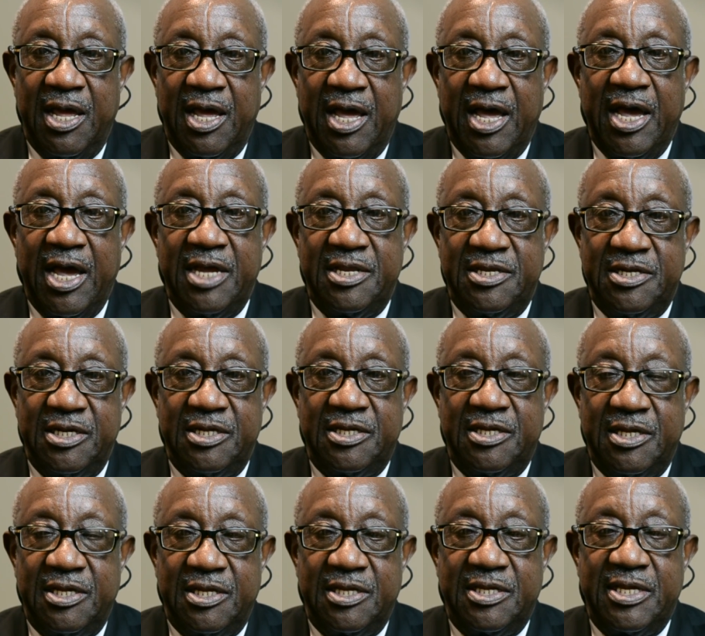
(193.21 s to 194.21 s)
I
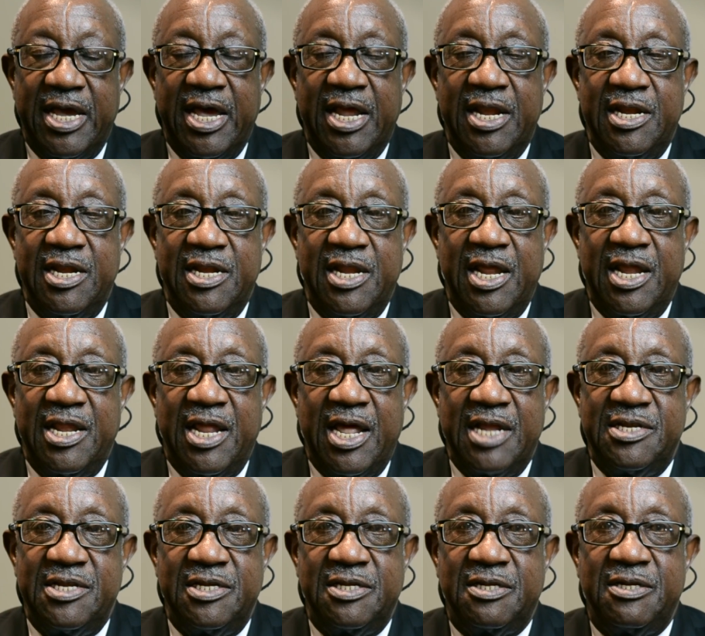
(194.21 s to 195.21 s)
just decided that I
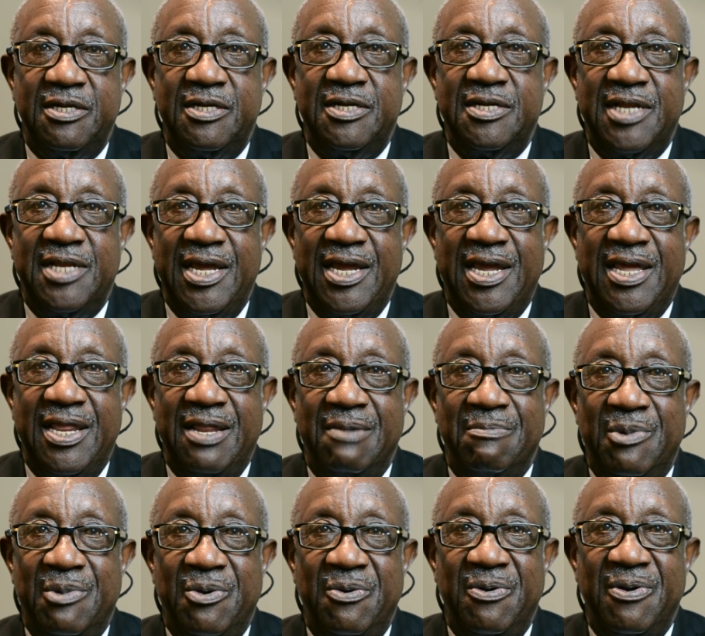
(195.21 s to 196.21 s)
just couldn't take it
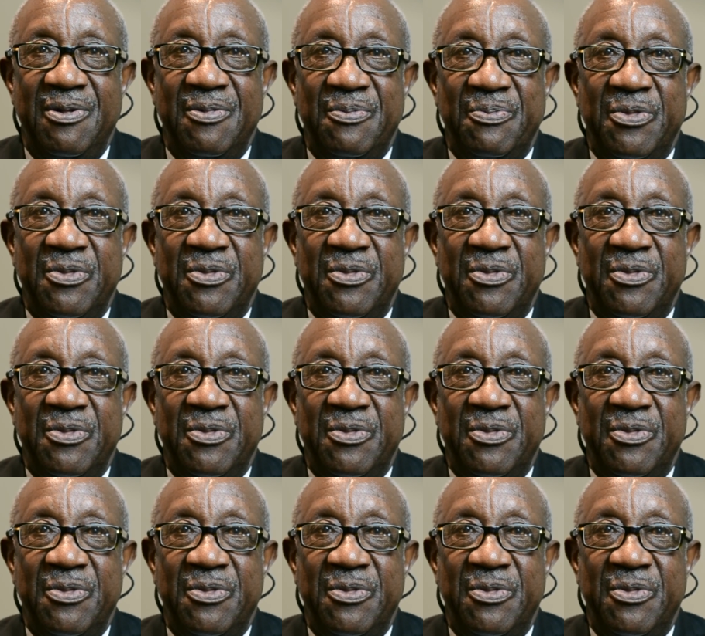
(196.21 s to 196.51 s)
anymore.